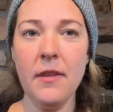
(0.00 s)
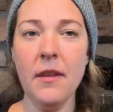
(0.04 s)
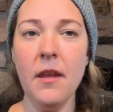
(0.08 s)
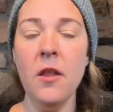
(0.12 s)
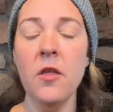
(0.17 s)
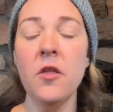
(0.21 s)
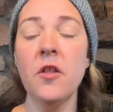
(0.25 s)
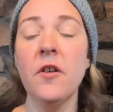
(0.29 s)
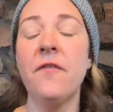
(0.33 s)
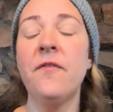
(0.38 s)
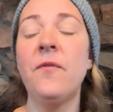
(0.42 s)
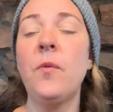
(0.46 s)

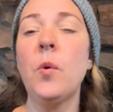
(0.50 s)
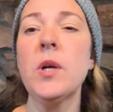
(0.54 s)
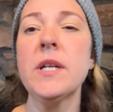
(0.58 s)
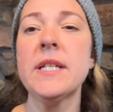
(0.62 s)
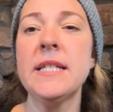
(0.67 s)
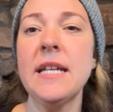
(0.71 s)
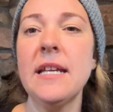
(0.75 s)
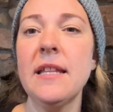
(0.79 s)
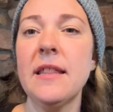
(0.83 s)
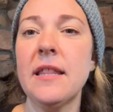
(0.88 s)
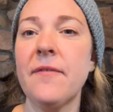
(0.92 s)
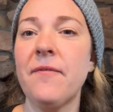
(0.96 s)
the
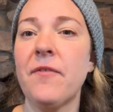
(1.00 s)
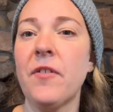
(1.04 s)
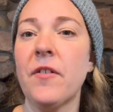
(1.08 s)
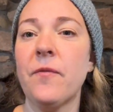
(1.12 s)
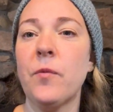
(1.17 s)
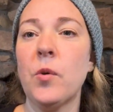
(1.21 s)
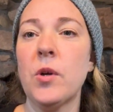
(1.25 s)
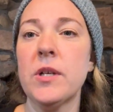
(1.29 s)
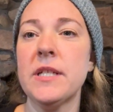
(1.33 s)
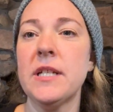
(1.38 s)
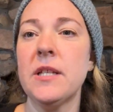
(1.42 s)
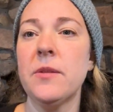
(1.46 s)
14th, and for
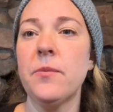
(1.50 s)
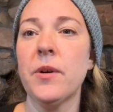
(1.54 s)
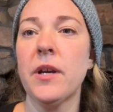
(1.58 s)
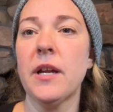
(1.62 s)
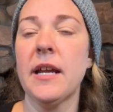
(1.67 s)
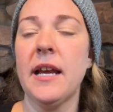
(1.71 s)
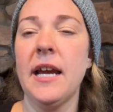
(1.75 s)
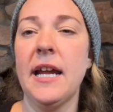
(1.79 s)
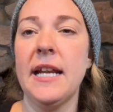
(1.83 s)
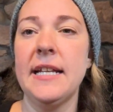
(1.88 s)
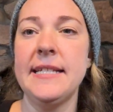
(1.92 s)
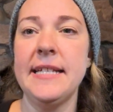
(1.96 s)
14th, we're
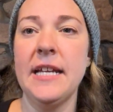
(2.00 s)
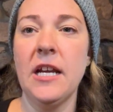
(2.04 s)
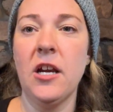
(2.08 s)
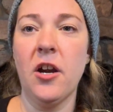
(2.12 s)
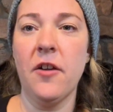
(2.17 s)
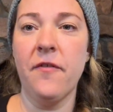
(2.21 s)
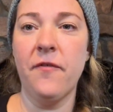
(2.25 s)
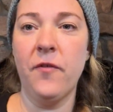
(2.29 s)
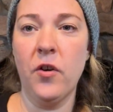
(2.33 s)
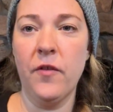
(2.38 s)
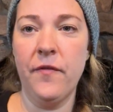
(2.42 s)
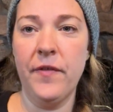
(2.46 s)
going to kind of take
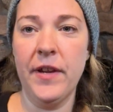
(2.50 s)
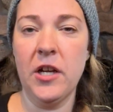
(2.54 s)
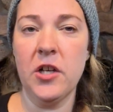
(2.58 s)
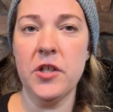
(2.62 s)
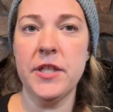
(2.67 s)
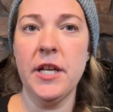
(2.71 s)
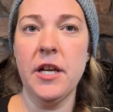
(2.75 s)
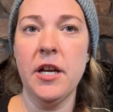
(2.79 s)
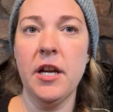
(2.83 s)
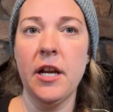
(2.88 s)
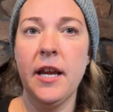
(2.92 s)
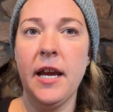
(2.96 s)
our 4 fingers
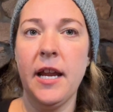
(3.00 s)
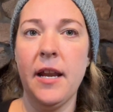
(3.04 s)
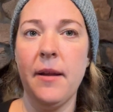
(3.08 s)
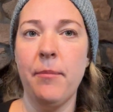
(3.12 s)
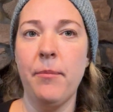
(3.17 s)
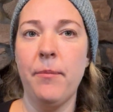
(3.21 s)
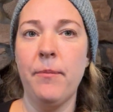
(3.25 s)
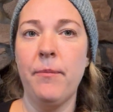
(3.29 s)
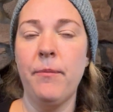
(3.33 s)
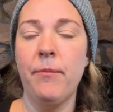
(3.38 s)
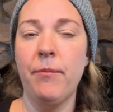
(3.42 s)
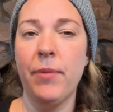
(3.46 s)
here and kind of
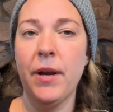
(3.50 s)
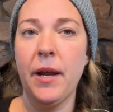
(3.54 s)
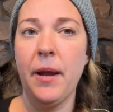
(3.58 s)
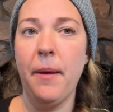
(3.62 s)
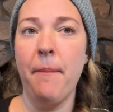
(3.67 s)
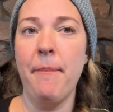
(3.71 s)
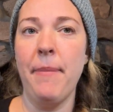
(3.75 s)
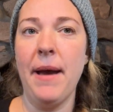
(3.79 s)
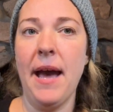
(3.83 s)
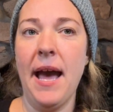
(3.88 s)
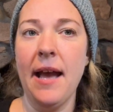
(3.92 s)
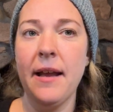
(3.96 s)
bring
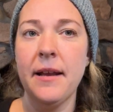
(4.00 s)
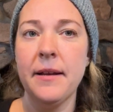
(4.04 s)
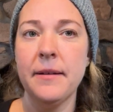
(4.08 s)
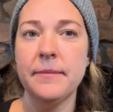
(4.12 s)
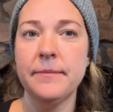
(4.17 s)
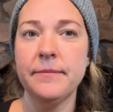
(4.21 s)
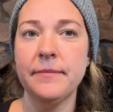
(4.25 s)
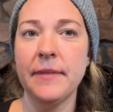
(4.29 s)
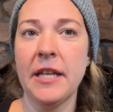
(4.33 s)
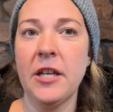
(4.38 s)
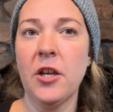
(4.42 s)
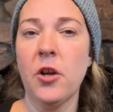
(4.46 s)
them back
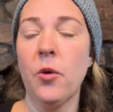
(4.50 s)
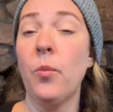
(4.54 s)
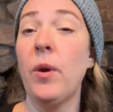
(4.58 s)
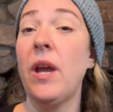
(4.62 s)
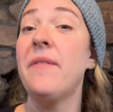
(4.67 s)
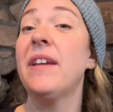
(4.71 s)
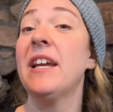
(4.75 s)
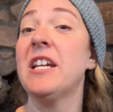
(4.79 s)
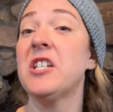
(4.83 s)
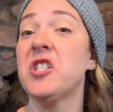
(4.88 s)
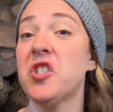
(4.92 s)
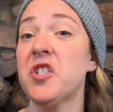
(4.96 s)
like you're
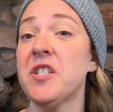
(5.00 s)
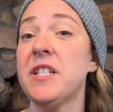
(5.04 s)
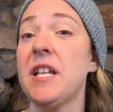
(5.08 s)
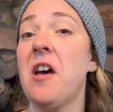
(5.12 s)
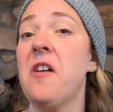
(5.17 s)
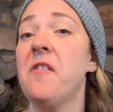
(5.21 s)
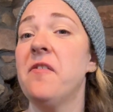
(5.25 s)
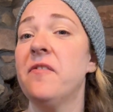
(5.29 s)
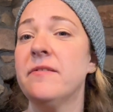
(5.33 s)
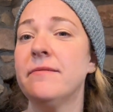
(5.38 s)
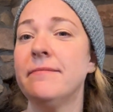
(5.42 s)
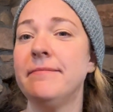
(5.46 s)
waving at
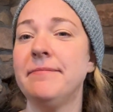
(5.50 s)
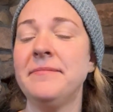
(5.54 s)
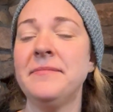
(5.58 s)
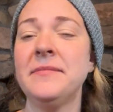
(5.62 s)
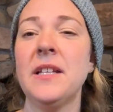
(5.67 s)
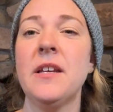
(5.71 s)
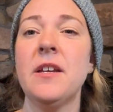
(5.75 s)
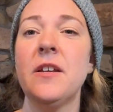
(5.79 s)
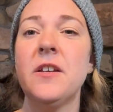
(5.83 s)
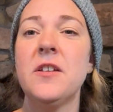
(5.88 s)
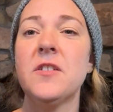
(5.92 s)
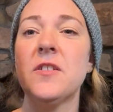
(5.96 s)
yourself.
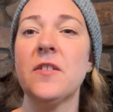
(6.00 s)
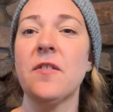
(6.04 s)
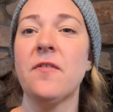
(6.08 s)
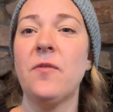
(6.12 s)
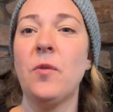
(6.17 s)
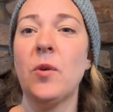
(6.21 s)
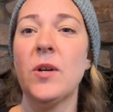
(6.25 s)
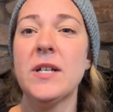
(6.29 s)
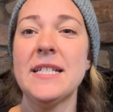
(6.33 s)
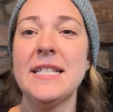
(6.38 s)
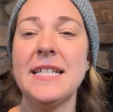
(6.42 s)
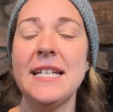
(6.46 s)
So
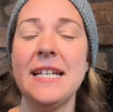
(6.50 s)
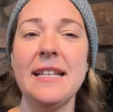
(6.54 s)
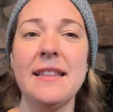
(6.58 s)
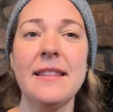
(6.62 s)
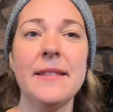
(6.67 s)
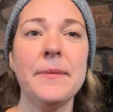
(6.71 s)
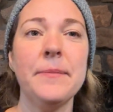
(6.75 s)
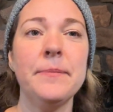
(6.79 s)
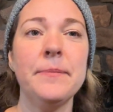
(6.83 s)
14th.